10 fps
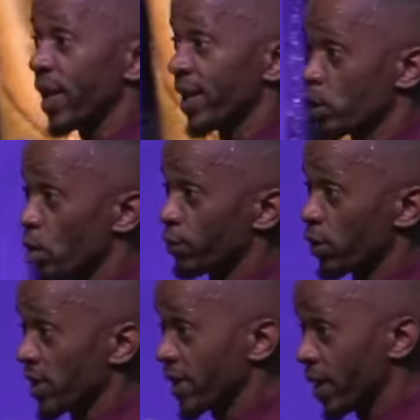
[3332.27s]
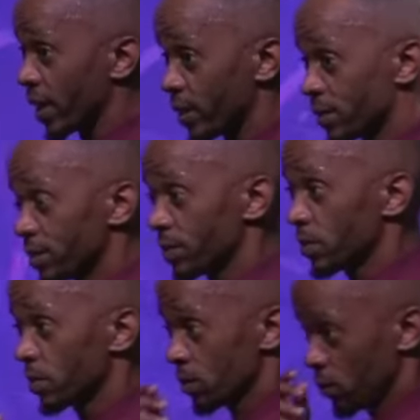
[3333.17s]
nesokufunisela.
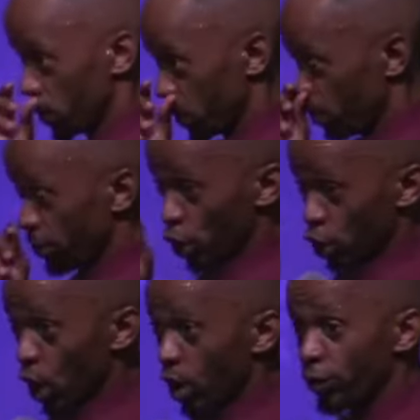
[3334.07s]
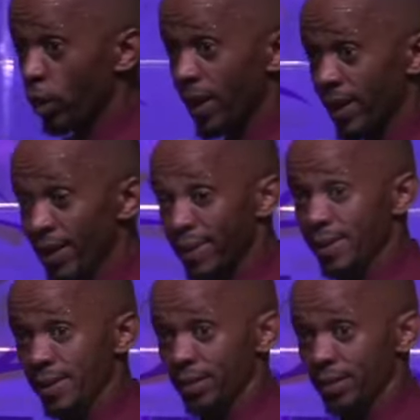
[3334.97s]
Be sure of your mandate.